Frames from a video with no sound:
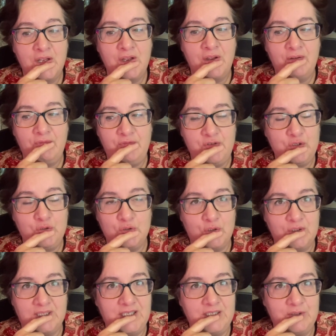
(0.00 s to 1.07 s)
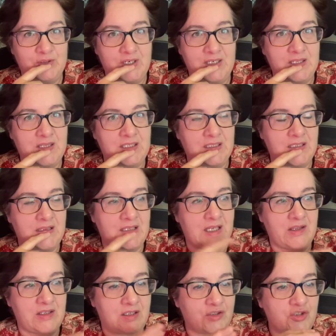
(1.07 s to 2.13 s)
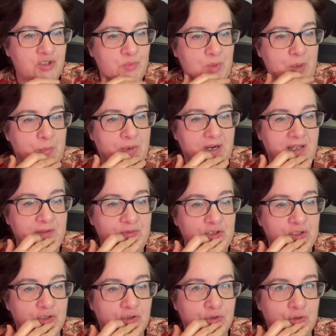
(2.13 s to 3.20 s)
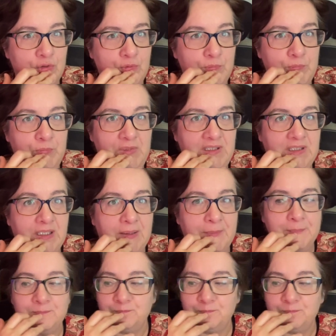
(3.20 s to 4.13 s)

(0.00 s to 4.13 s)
viewed online or anything like that. That'll just be a private Zoom meeting.